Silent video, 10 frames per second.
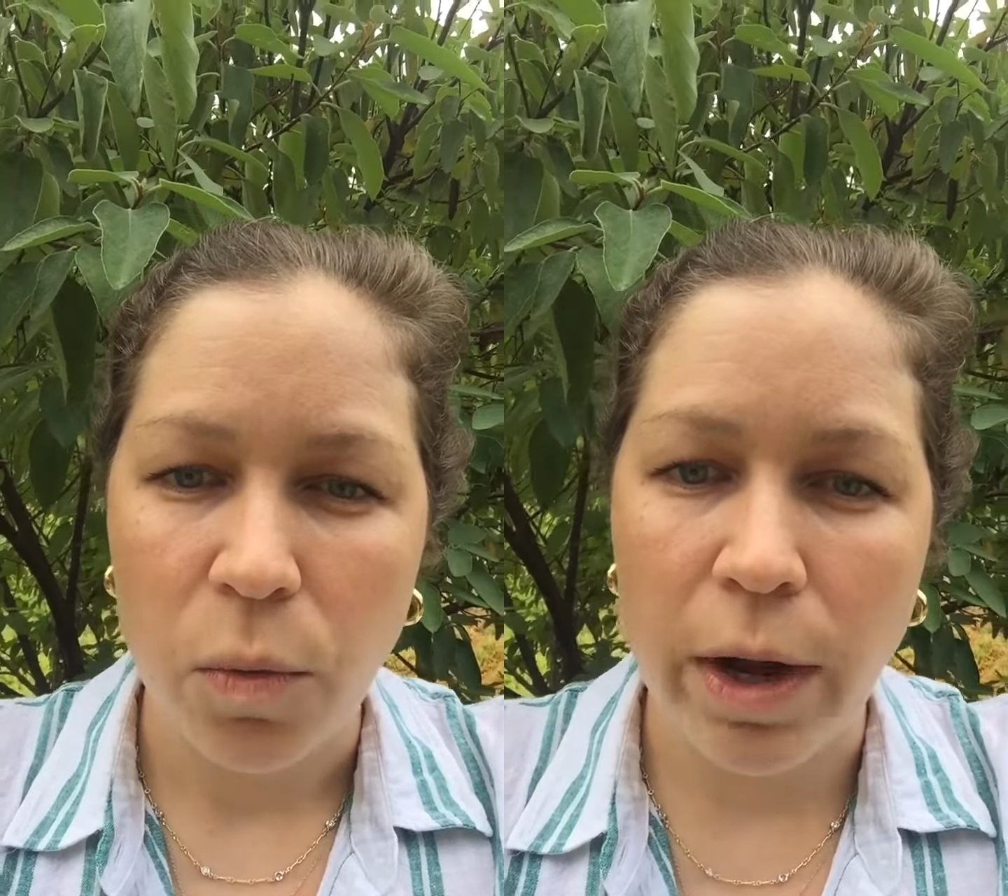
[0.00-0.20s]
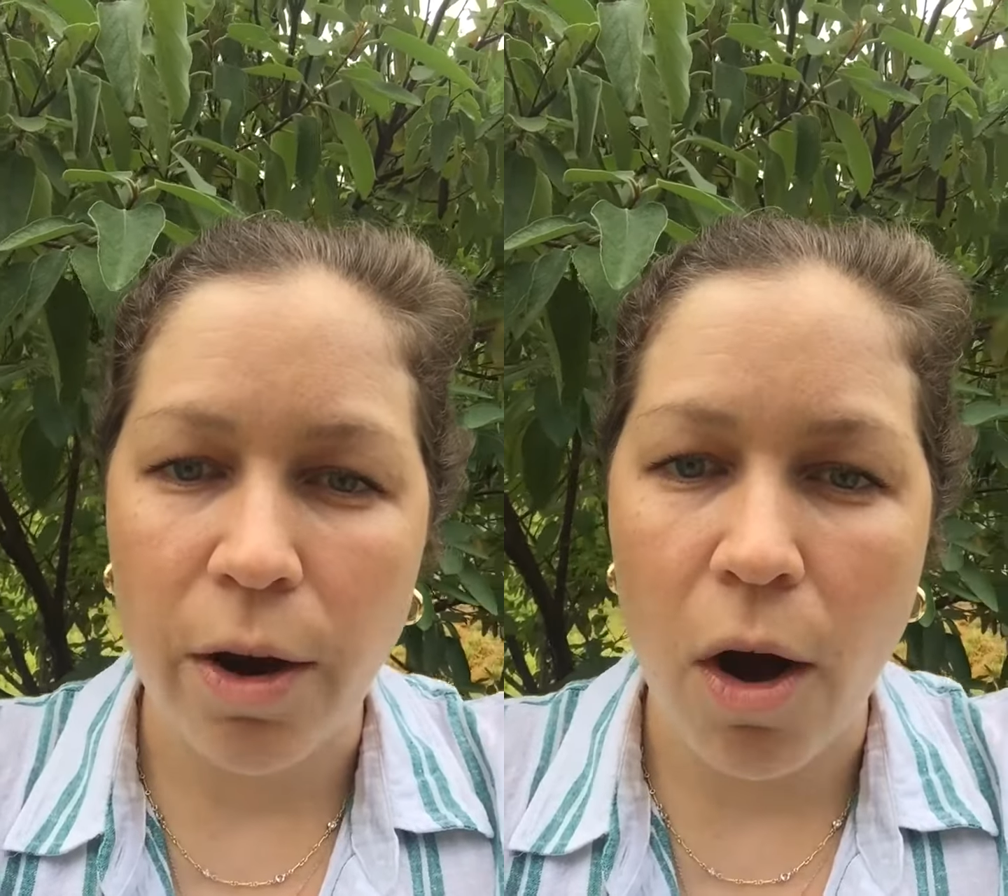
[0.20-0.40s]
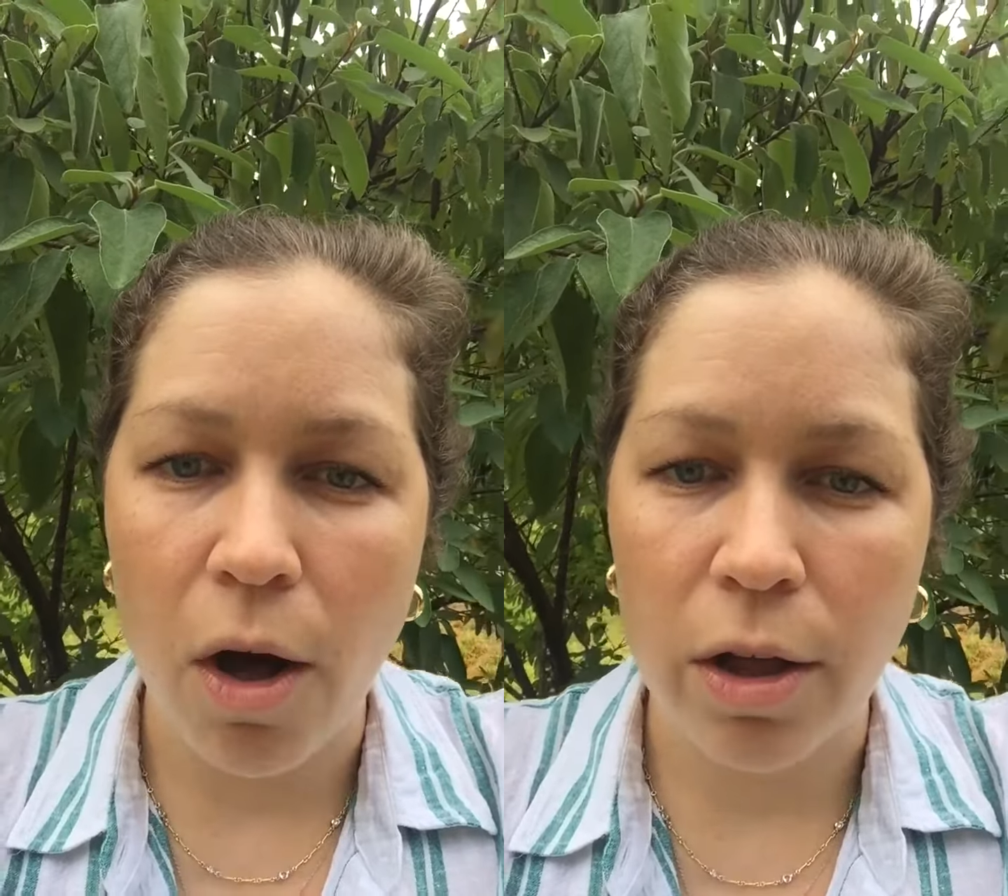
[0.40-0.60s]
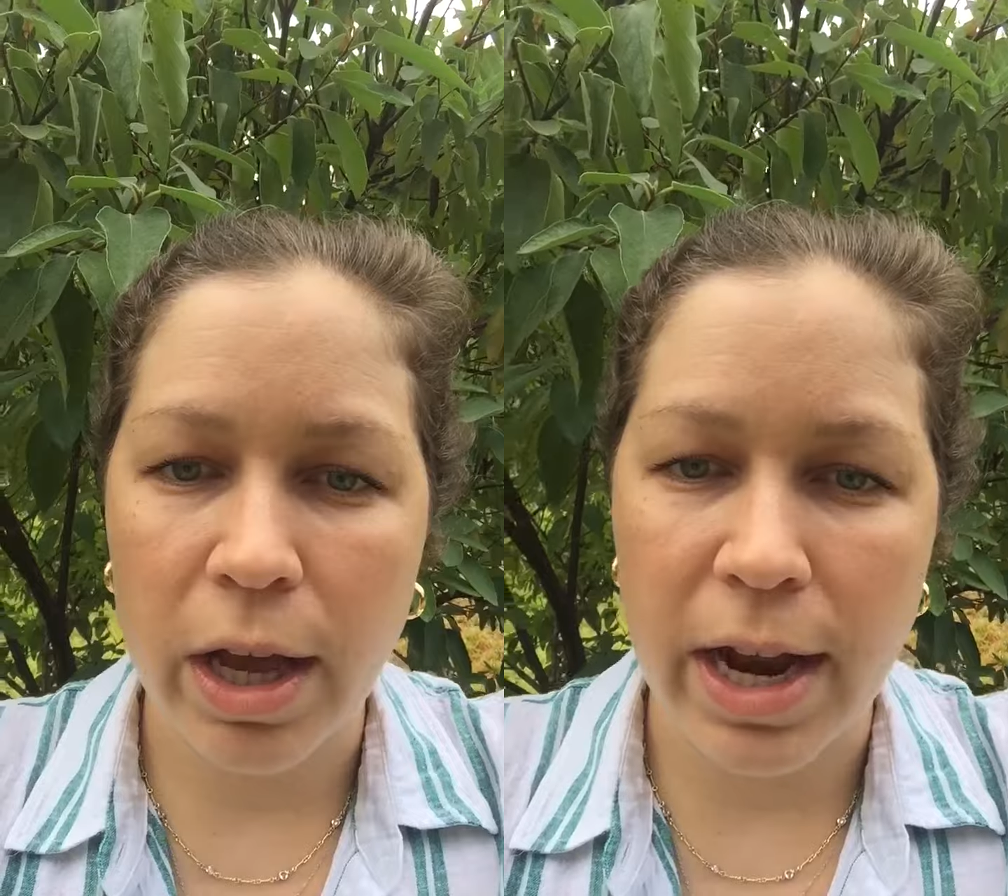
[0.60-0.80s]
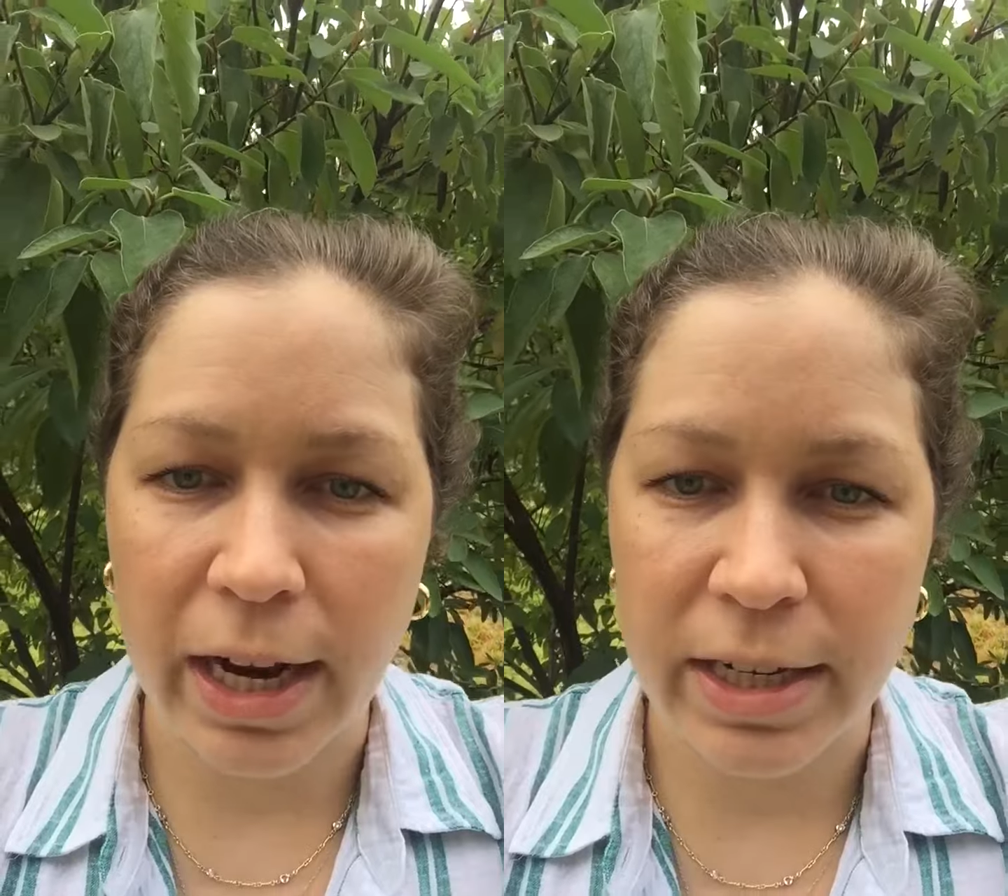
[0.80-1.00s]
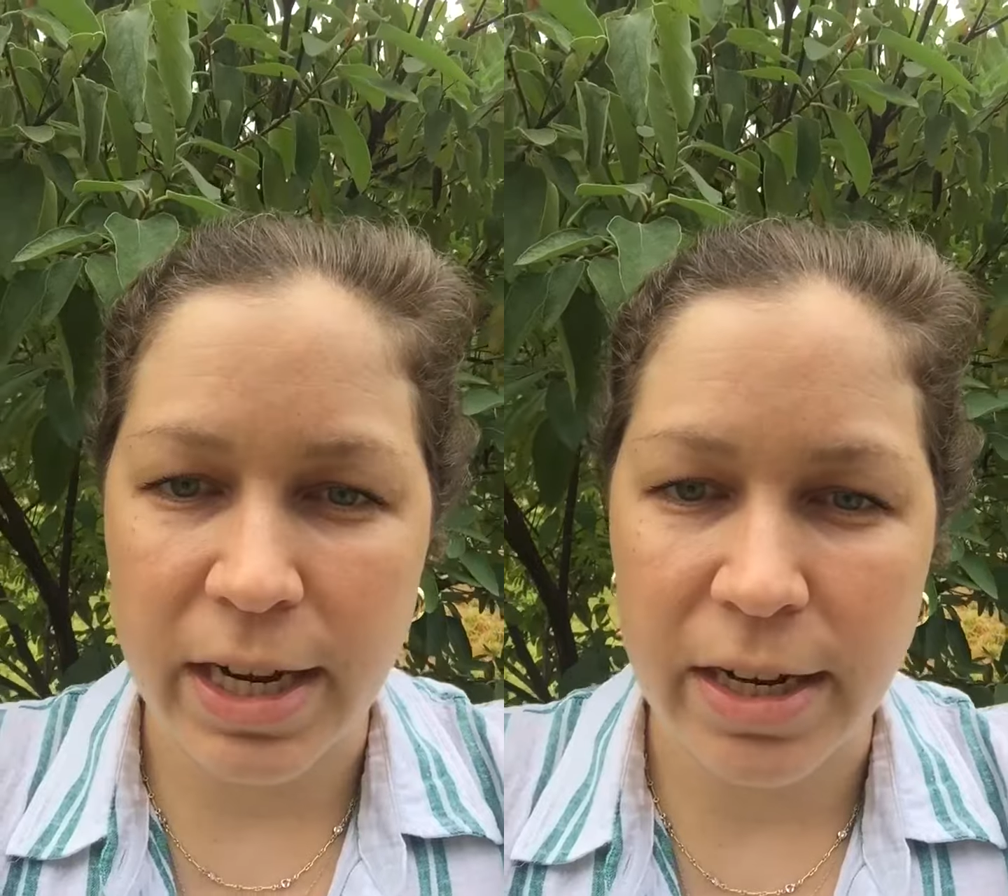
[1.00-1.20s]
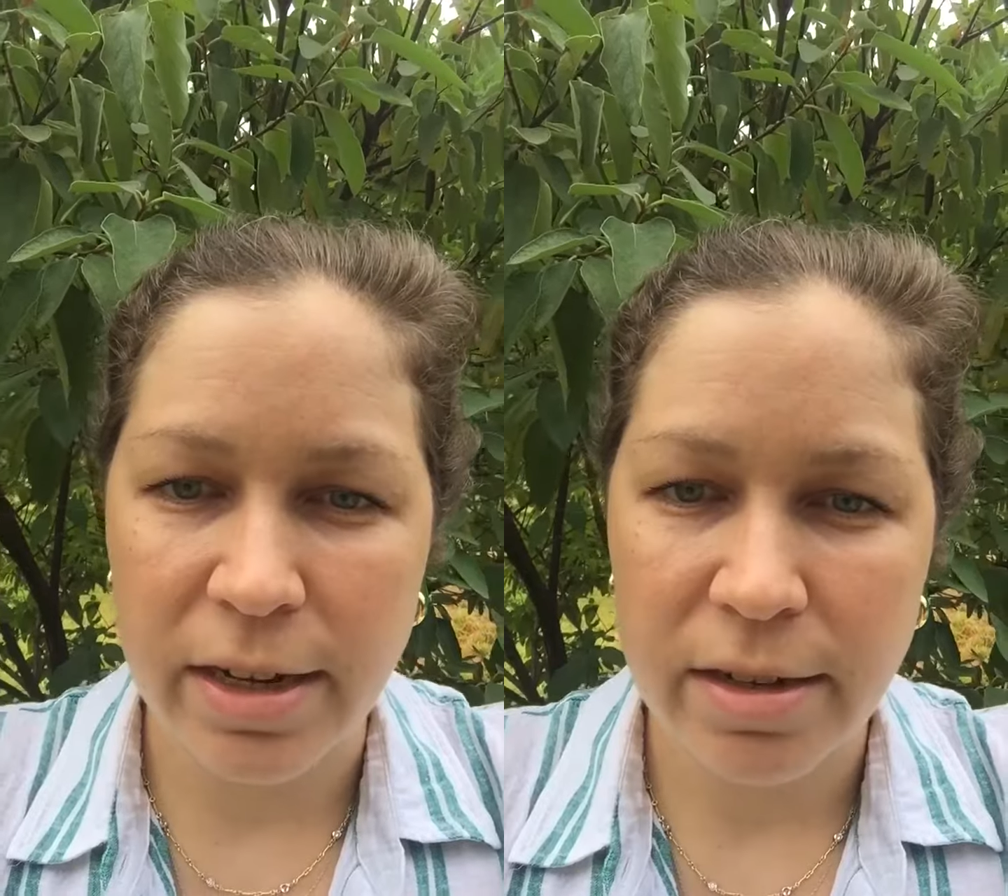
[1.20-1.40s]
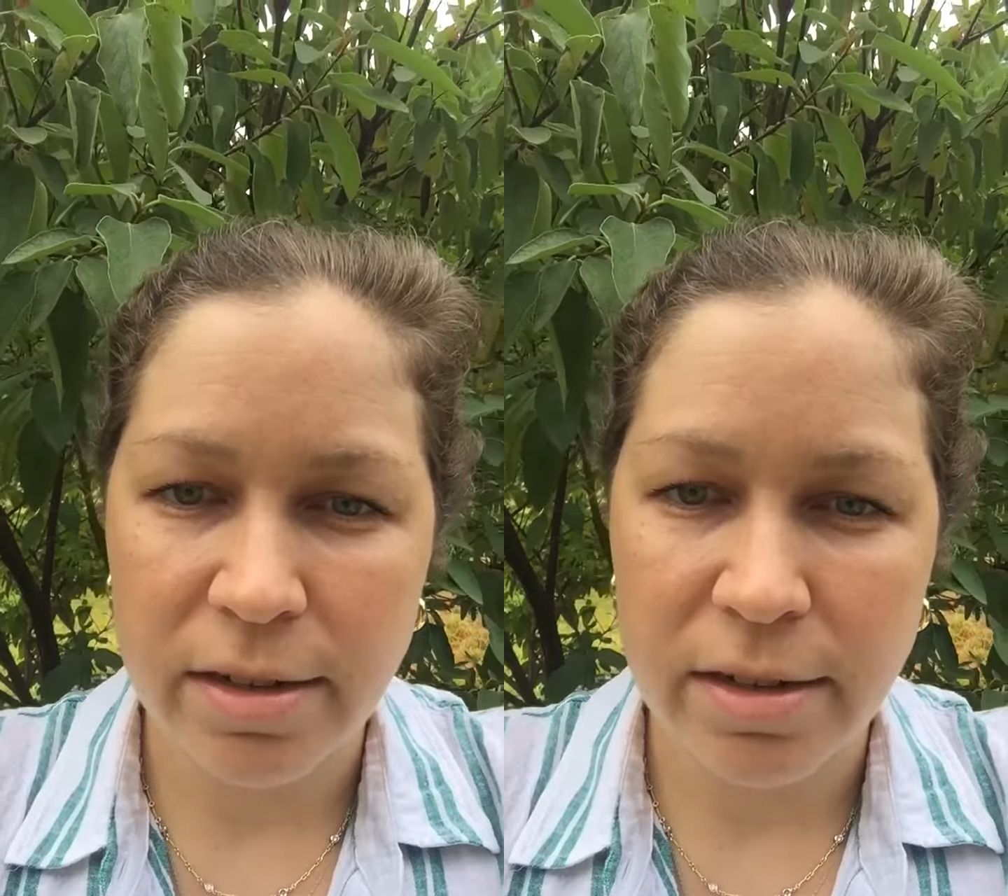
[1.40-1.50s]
We are all connected.